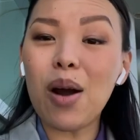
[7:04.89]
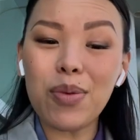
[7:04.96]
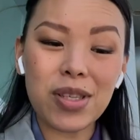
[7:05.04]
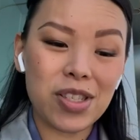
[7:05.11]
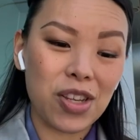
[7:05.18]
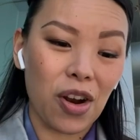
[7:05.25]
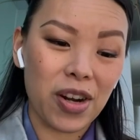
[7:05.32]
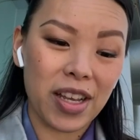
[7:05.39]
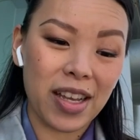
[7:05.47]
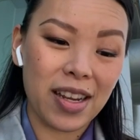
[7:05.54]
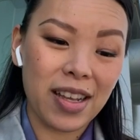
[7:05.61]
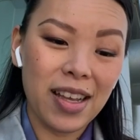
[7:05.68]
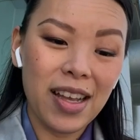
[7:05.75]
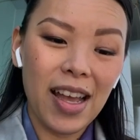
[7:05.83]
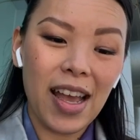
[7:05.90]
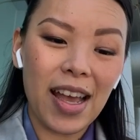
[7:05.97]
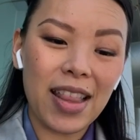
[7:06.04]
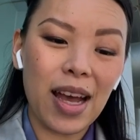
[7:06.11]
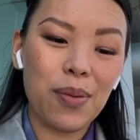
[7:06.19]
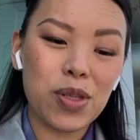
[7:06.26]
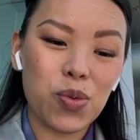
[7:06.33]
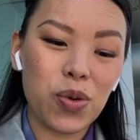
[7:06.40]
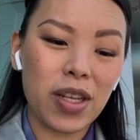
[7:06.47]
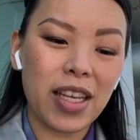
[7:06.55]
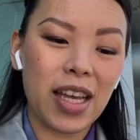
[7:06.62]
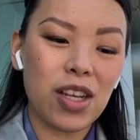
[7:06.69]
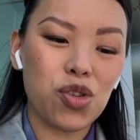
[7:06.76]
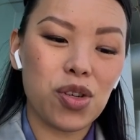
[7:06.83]
how it started, and that was
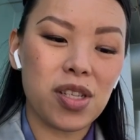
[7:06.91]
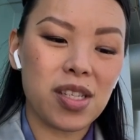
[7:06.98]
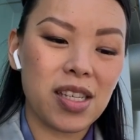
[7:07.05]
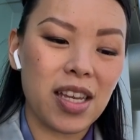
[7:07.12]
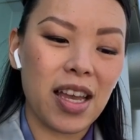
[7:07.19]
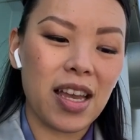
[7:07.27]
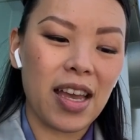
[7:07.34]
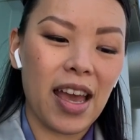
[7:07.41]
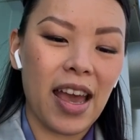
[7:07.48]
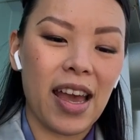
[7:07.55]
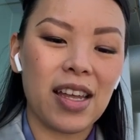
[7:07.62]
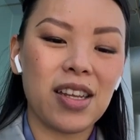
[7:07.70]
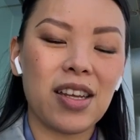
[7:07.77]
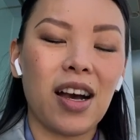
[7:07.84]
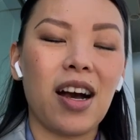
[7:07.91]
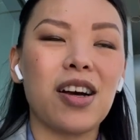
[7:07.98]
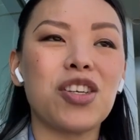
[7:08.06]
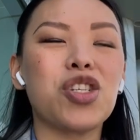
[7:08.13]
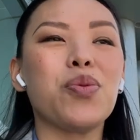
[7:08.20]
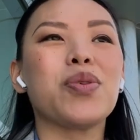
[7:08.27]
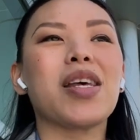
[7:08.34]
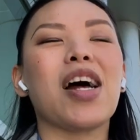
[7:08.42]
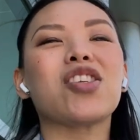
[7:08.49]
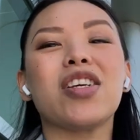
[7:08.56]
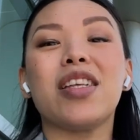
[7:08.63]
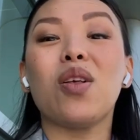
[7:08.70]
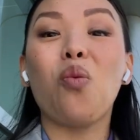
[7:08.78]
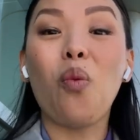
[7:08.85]
really interesting. And she was
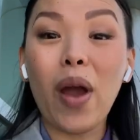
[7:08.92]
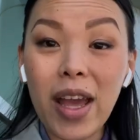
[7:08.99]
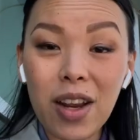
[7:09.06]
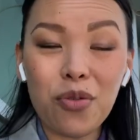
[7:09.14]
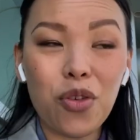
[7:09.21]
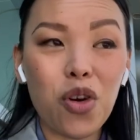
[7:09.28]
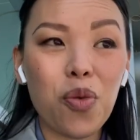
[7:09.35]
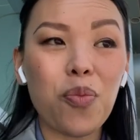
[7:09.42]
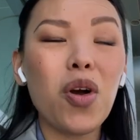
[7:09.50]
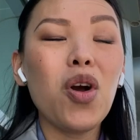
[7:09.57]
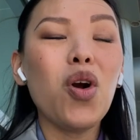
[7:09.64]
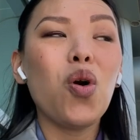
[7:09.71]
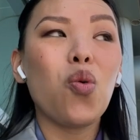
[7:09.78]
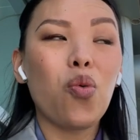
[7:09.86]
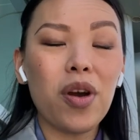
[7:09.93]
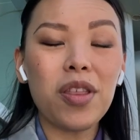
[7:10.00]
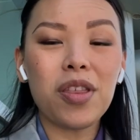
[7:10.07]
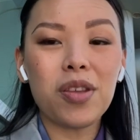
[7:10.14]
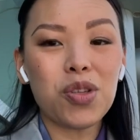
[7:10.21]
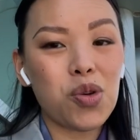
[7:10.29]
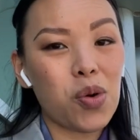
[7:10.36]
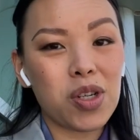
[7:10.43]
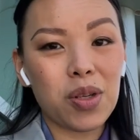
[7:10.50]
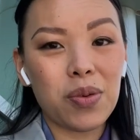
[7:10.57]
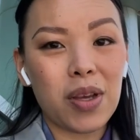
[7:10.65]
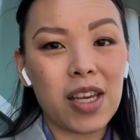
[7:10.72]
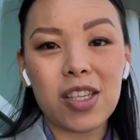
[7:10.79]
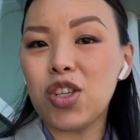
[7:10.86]
actually in the waiting room with George
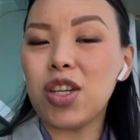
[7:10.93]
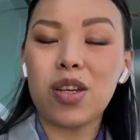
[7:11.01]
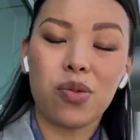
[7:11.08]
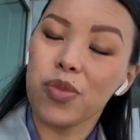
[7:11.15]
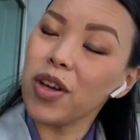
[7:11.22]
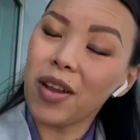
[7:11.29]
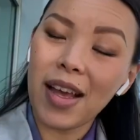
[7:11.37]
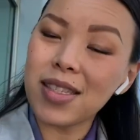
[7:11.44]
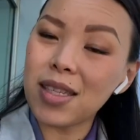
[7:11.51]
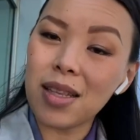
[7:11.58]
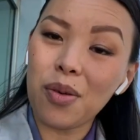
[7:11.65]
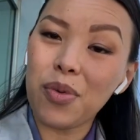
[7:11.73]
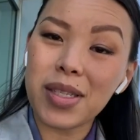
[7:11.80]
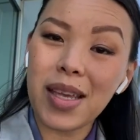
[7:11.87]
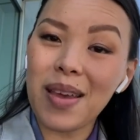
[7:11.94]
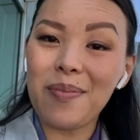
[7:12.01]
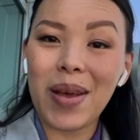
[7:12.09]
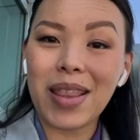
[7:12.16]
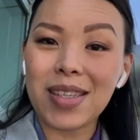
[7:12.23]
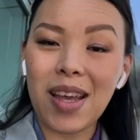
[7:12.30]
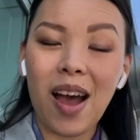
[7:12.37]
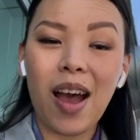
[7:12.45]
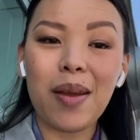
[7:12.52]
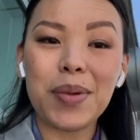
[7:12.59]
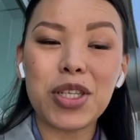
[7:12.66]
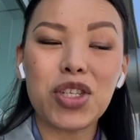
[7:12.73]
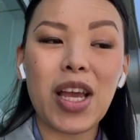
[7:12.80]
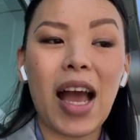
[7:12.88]
Lucas. She didn't realize that it was him at the
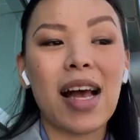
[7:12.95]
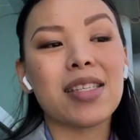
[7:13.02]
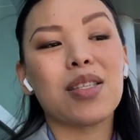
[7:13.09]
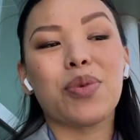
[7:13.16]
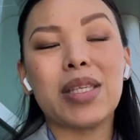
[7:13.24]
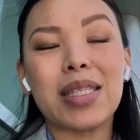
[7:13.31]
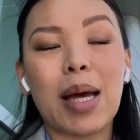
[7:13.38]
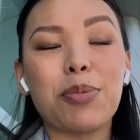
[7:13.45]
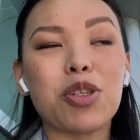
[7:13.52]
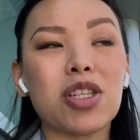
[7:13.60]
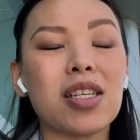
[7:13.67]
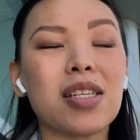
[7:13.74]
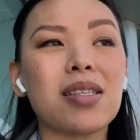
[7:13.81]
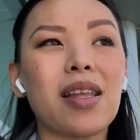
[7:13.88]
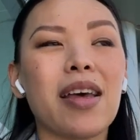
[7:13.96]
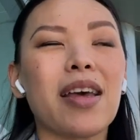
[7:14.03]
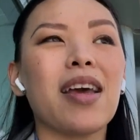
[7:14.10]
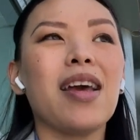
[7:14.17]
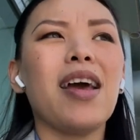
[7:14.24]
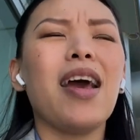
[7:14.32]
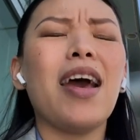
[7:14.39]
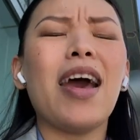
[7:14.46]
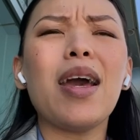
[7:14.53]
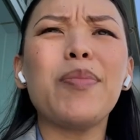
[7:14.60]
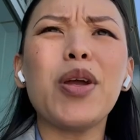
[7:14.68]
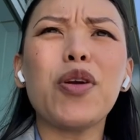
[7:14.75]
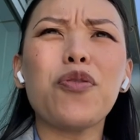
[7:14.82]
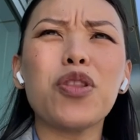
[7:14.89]
time, and she asked the receptionist, like, "Hey,
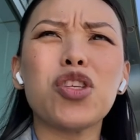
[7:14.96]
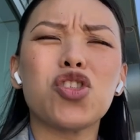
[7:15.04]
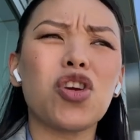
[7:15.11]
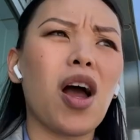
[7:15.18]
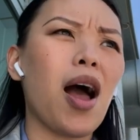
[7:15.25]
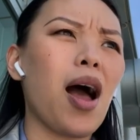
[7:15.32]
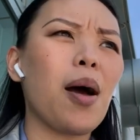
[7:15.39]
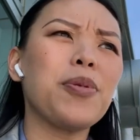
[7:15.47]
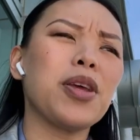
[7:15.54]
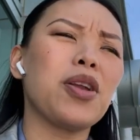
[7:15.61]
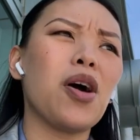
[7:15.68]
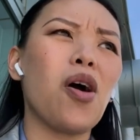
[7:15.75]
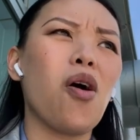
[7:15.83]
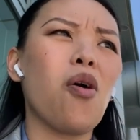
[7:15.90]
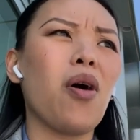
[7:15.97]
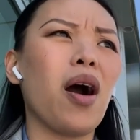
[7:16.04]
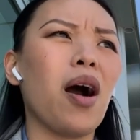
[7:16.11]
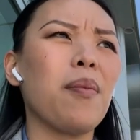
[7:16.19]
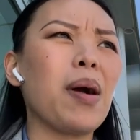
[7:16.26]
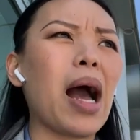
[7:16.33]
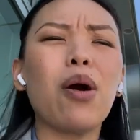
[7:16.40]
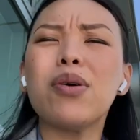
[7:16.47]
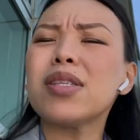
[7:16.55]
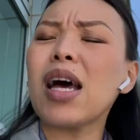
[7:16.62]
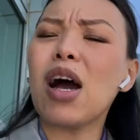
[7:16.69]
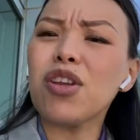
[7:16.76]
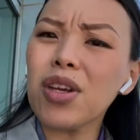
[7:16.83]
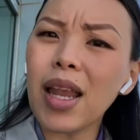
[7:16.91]
I'm here for this job. How
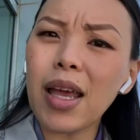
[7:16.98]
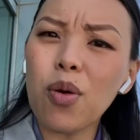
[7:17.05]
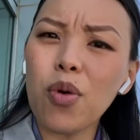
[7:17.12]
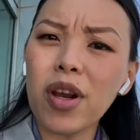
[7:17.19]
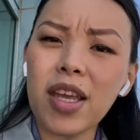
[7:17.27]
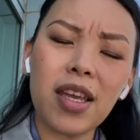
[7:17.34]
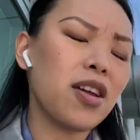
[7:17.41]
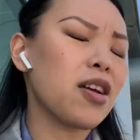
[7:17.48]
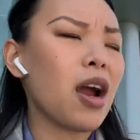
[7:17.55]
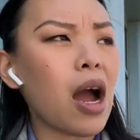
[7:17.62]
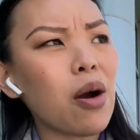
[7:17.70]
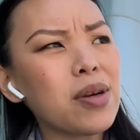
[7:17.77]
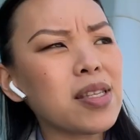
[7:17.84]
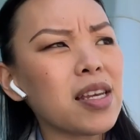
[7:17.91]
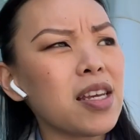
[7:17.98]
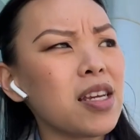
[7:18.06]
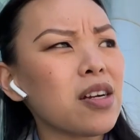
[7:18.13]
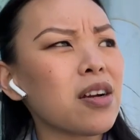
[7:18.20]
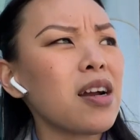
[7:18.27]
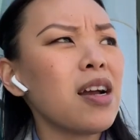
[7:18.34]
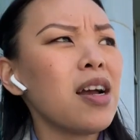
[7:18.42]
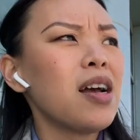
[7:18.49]
do you like working here? How is it here?